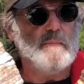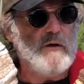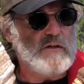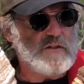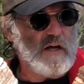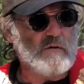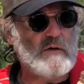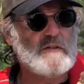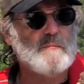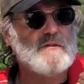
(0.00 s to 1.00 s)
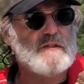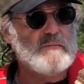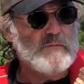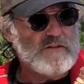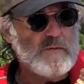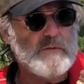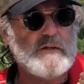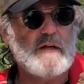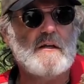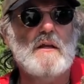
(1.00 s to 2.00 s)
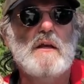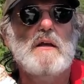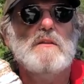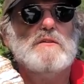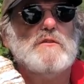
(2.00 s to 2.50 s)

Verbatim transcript: polysaccharides are precipitated, the